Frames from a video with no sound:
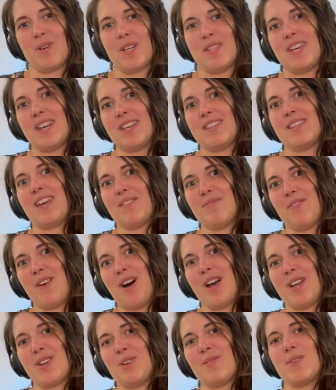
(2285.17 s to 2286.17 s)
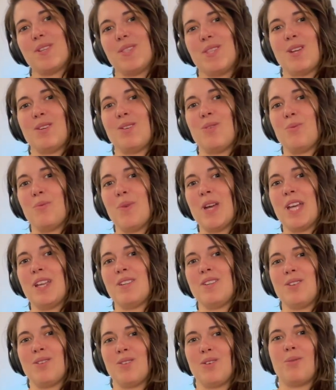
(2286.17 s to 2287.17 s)
and then they fight you and then you
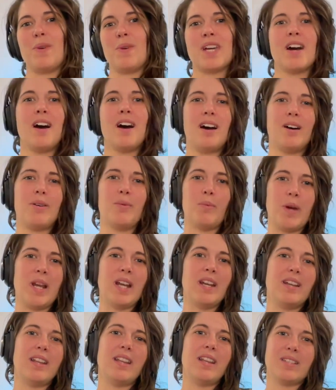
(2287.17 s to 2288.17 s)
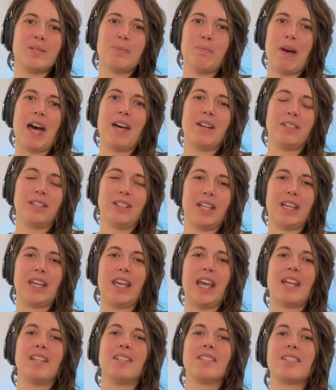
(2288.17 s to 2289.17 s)
win you know we can't win this battle
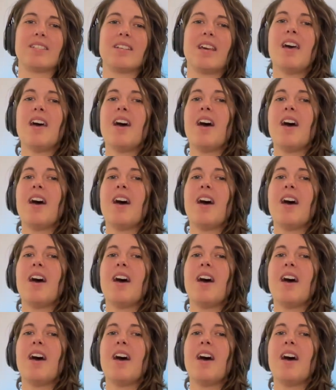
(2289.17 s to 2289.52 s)
against